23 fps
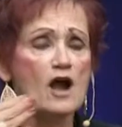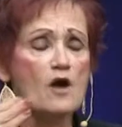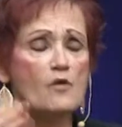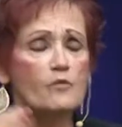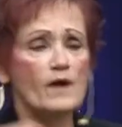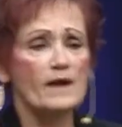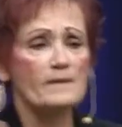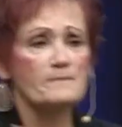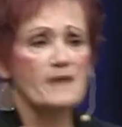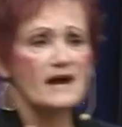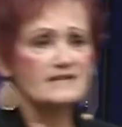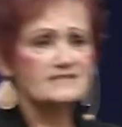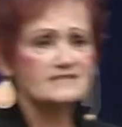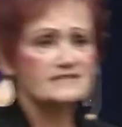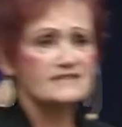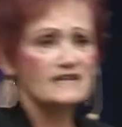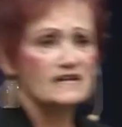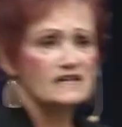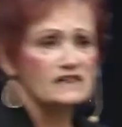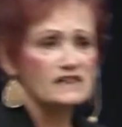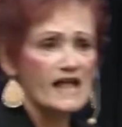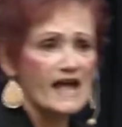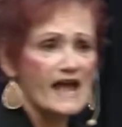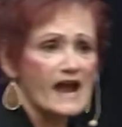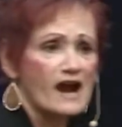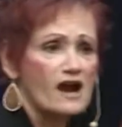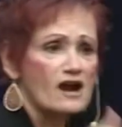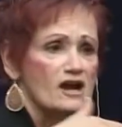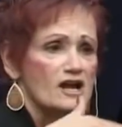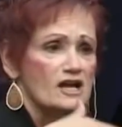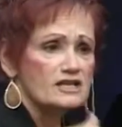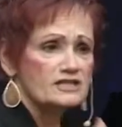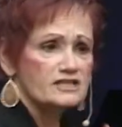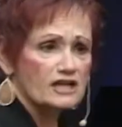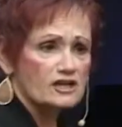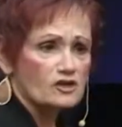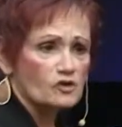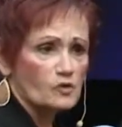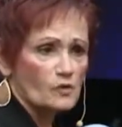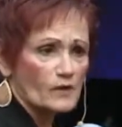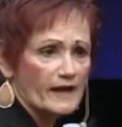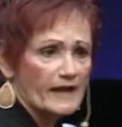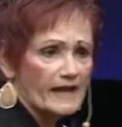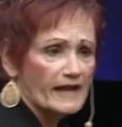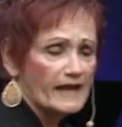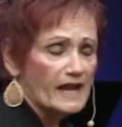We must declare,
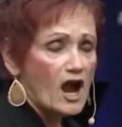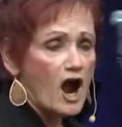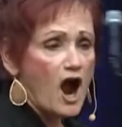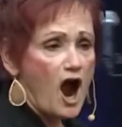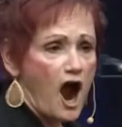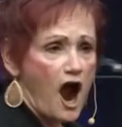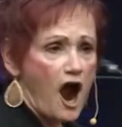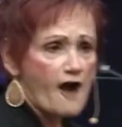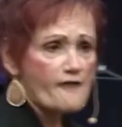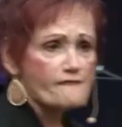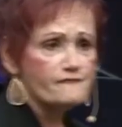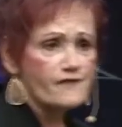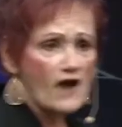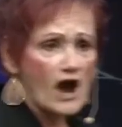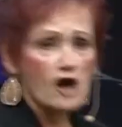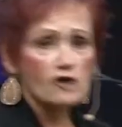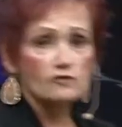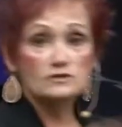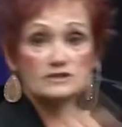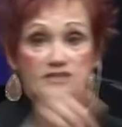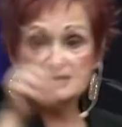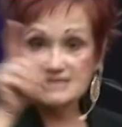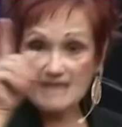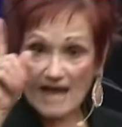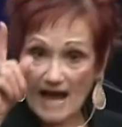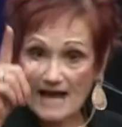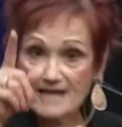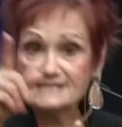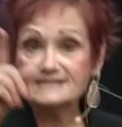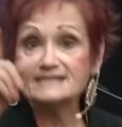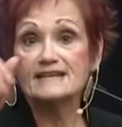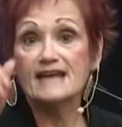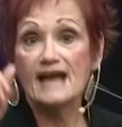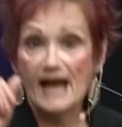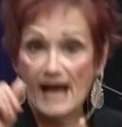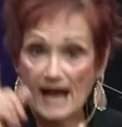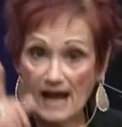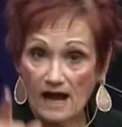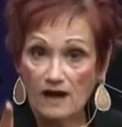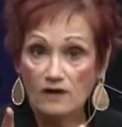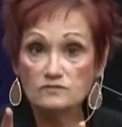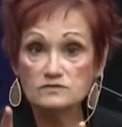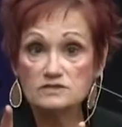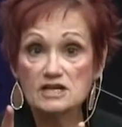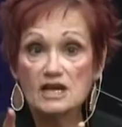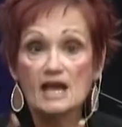decree. Our vote does
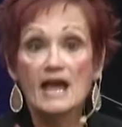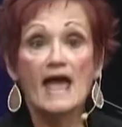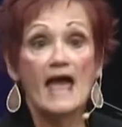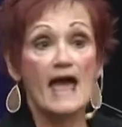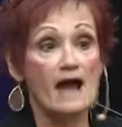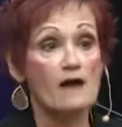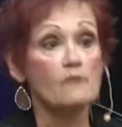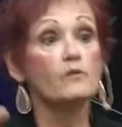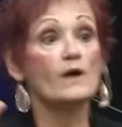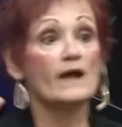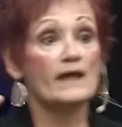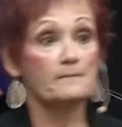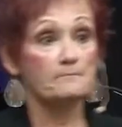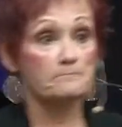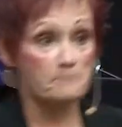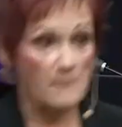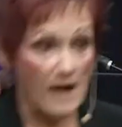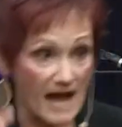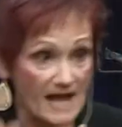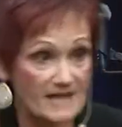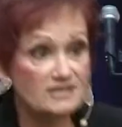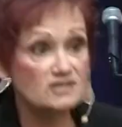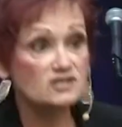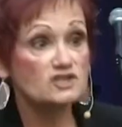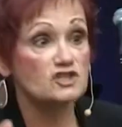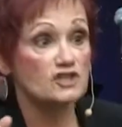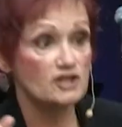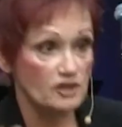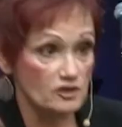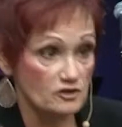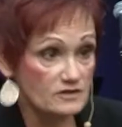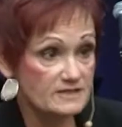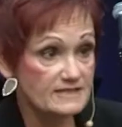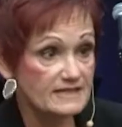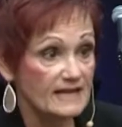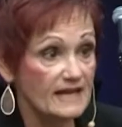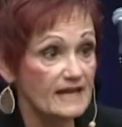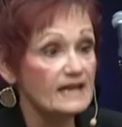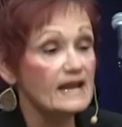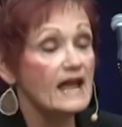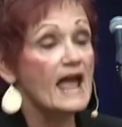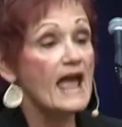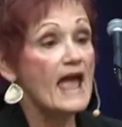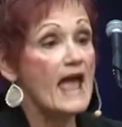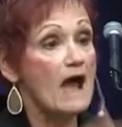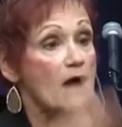count, and we must use it,
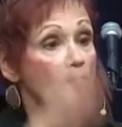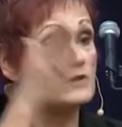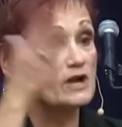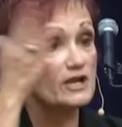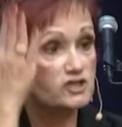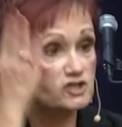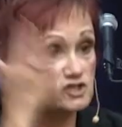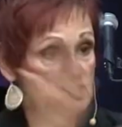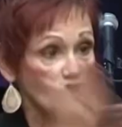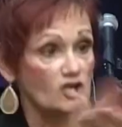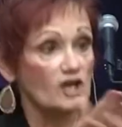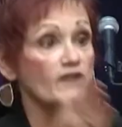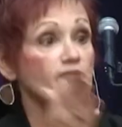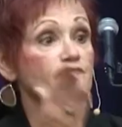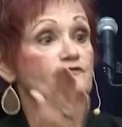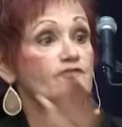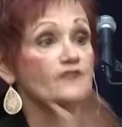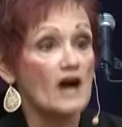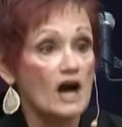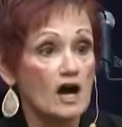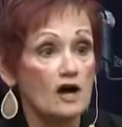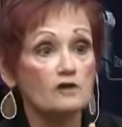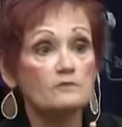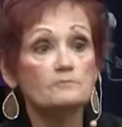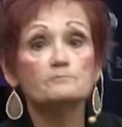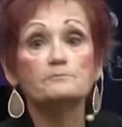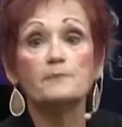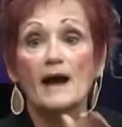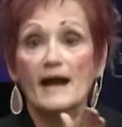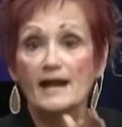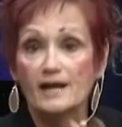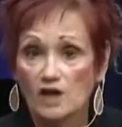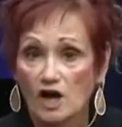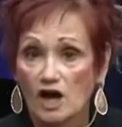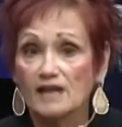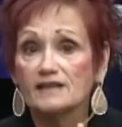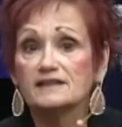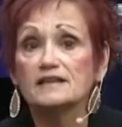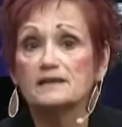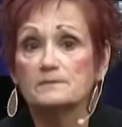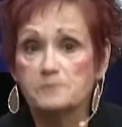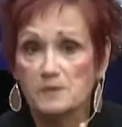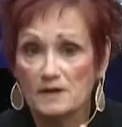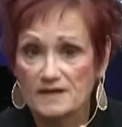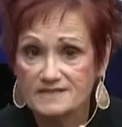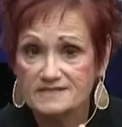and we should vote by godly
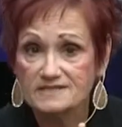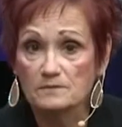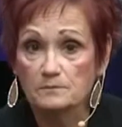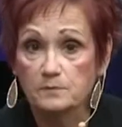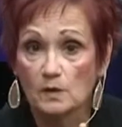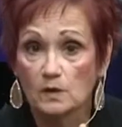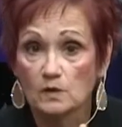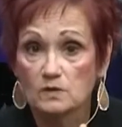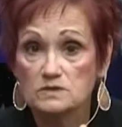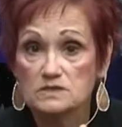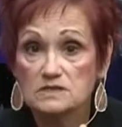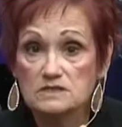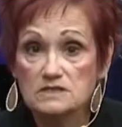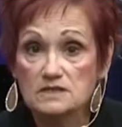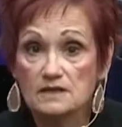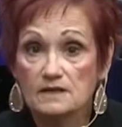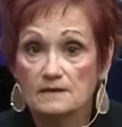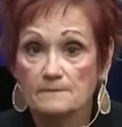principles.